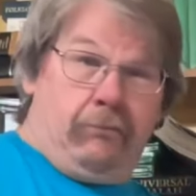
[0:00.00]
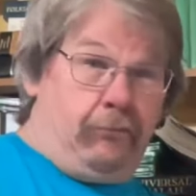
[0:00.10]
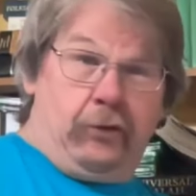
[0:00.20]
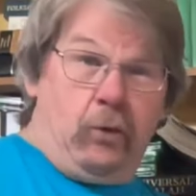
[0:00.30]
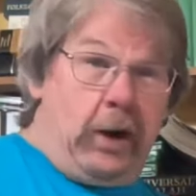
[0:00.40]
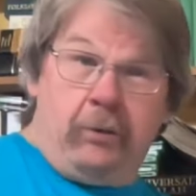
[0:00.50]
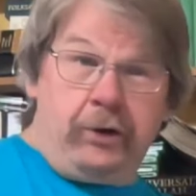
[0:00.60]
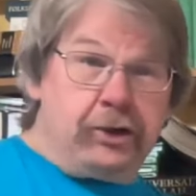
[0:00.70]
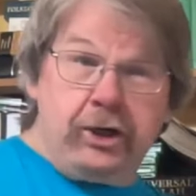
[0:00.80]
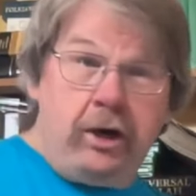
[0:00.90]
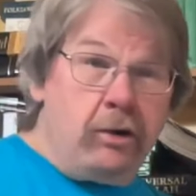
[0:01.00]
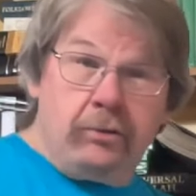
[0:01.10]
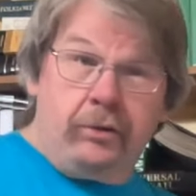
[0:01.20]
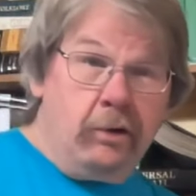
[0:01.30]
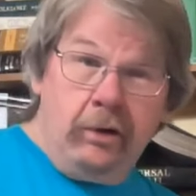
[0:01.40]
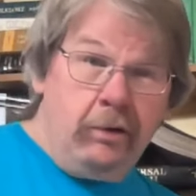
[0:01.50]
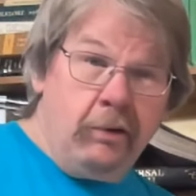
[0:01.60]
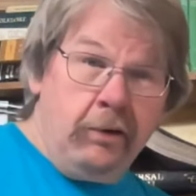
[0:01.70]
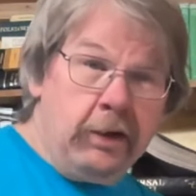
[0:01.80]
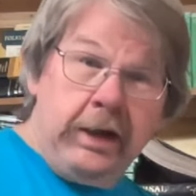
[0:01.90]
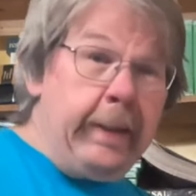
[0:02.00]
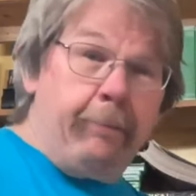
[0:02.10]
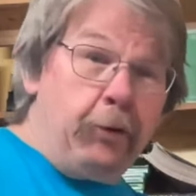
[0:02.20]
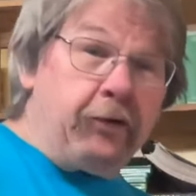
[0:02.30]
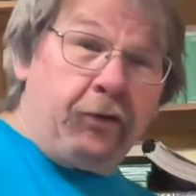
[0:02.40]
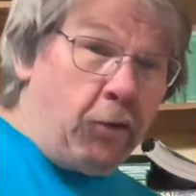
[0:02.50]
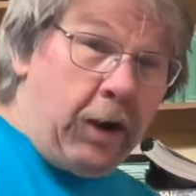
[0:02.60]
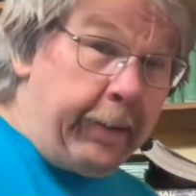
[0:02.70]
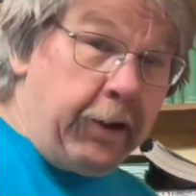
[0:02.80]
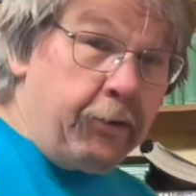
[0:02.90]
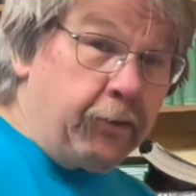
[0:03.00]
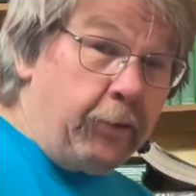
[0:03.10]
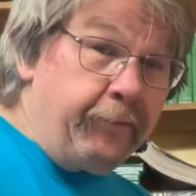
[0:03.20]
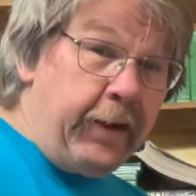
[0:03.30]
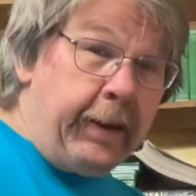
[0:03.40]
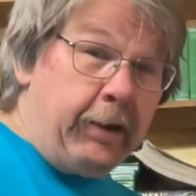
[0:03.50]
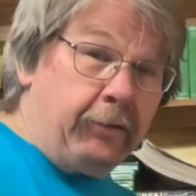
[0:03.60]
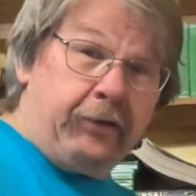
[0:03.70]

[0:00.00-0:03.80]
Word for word: the way we're shown in the books or on the YouTube videos.